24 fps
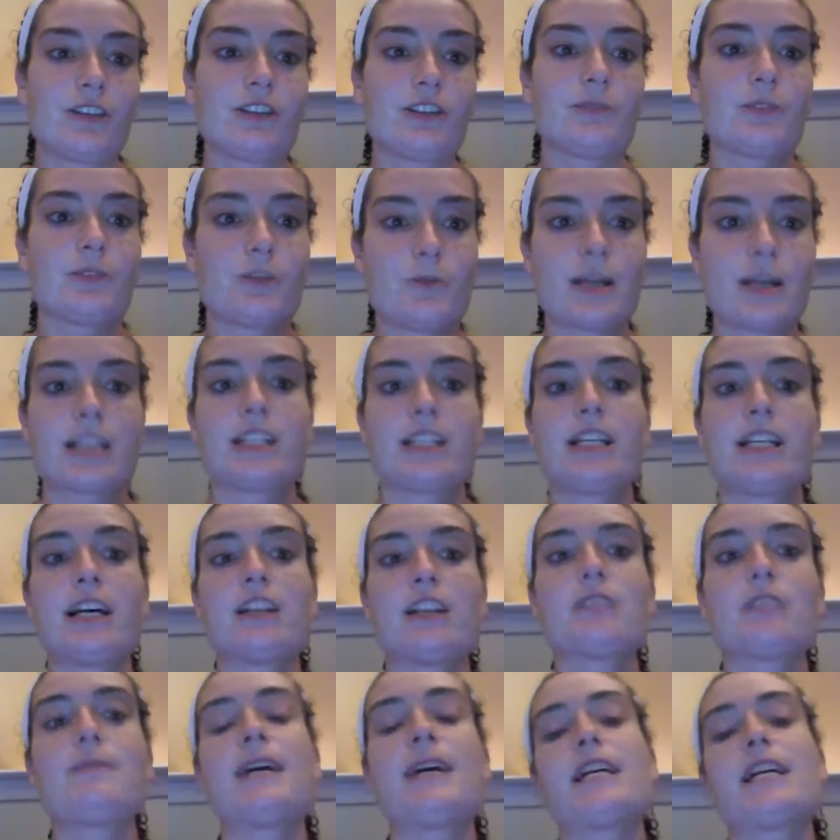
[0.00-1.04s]
so much for buying the
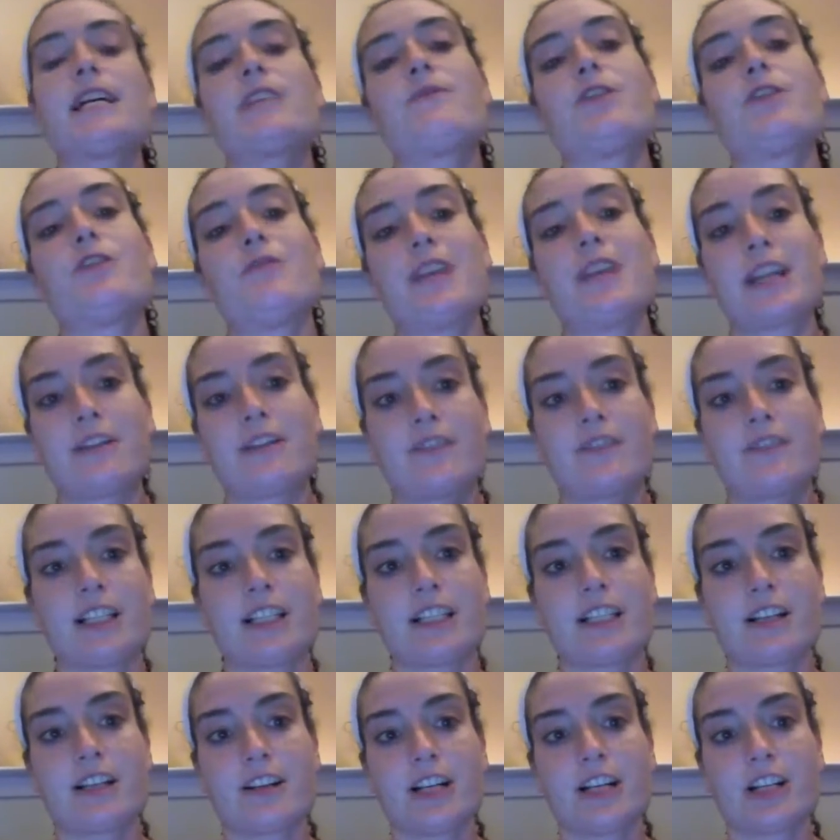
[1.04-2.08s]
challenge pack. If you have any friends
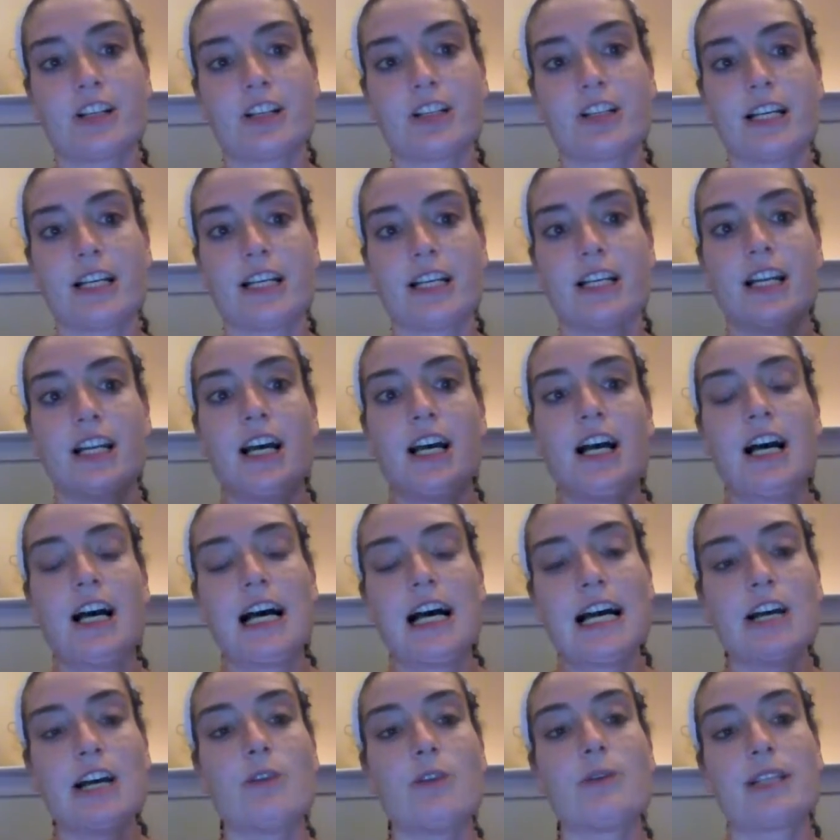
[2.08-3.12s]
that are interested,
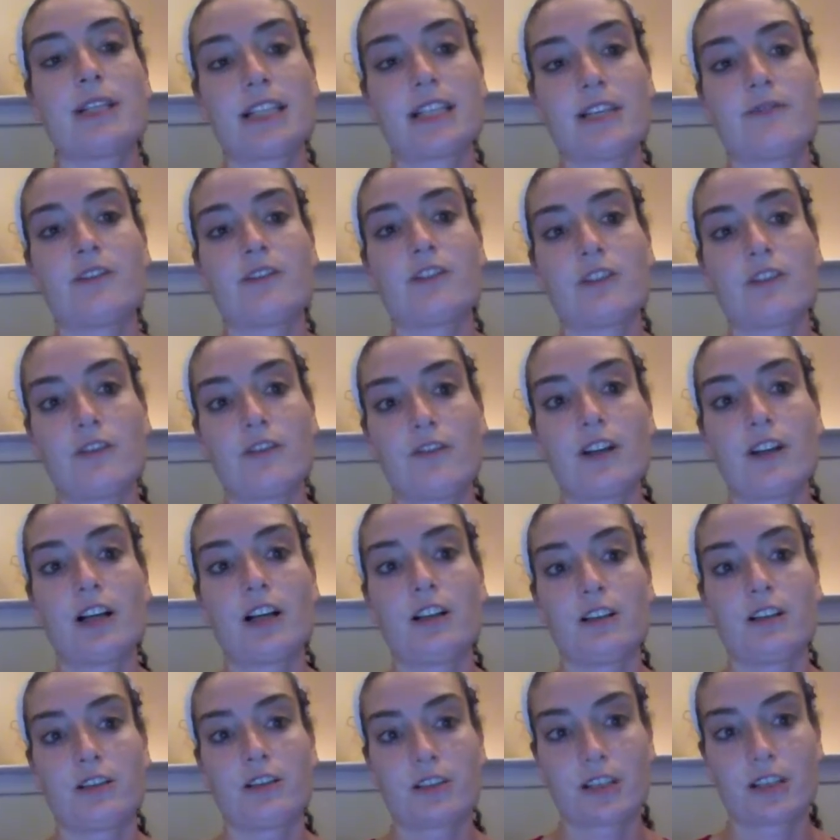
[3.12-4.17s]
I always give a
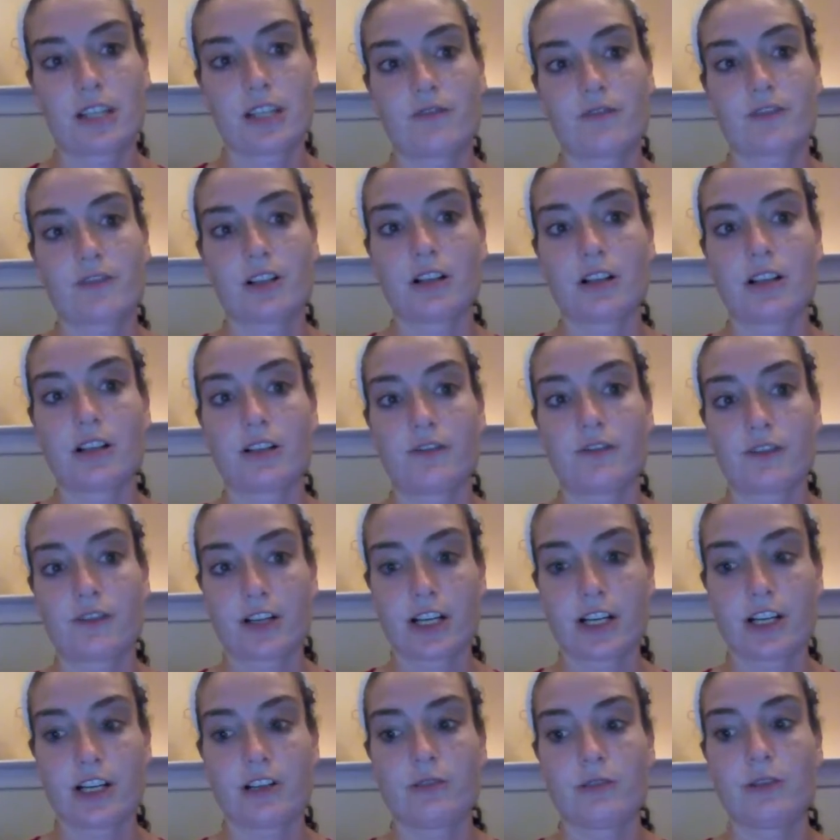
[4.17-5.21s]
referral gift card for
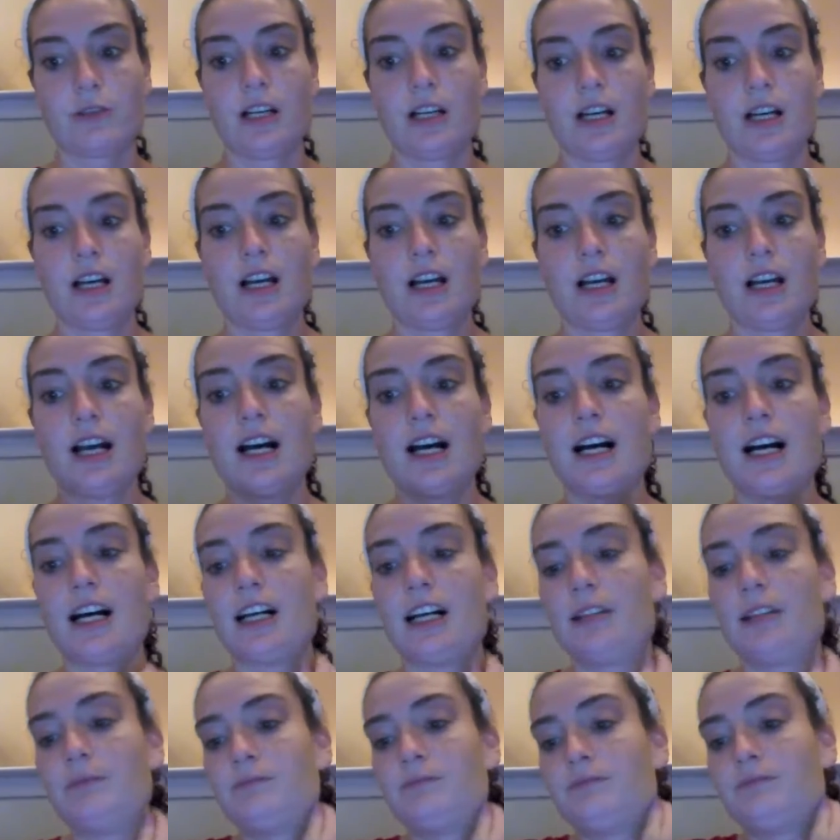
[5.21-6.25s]
you.
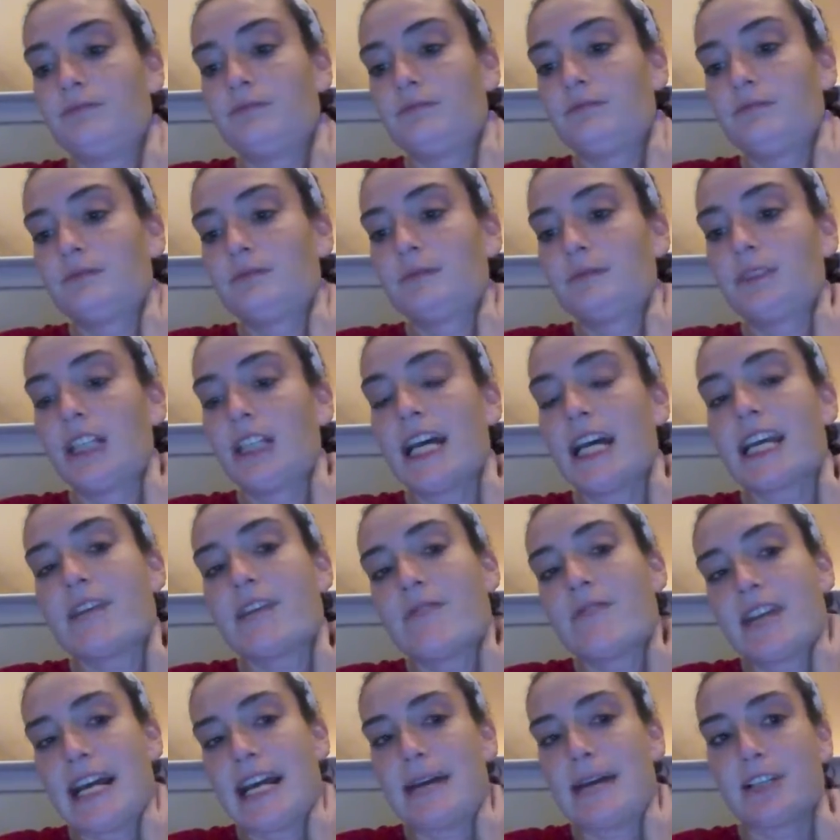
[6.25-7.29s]
I give
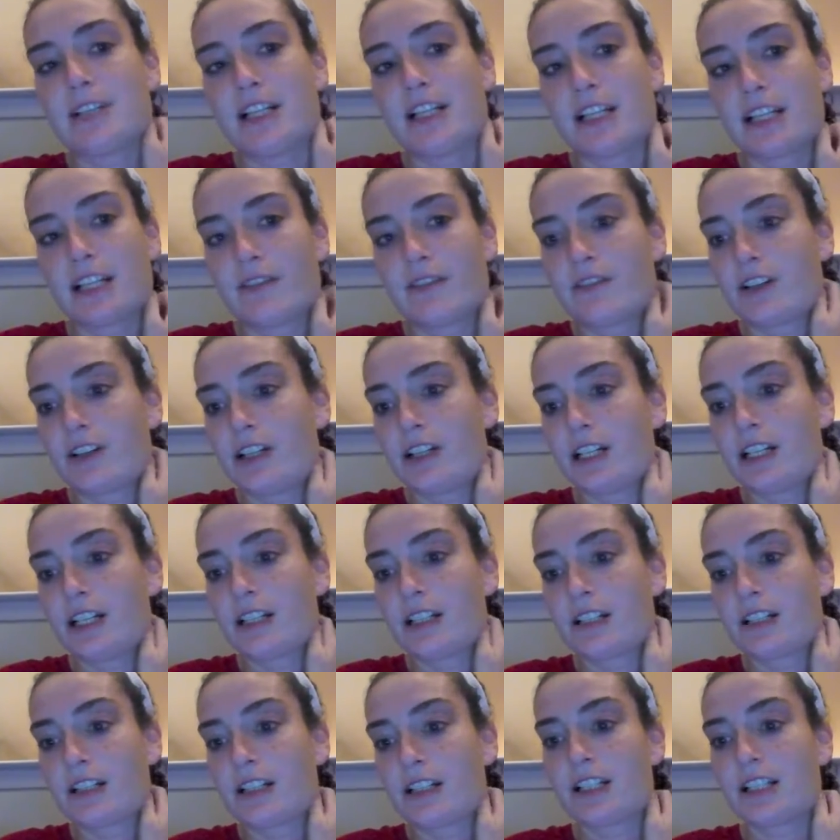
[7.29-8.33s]
an Amazon gift
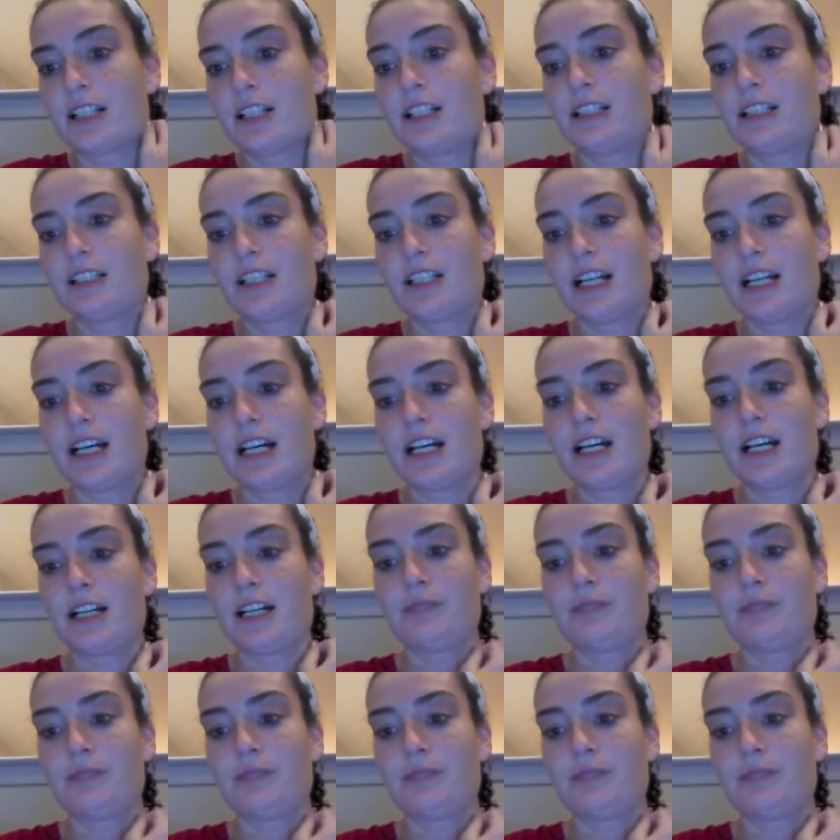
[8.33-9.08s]
card, Crystal, not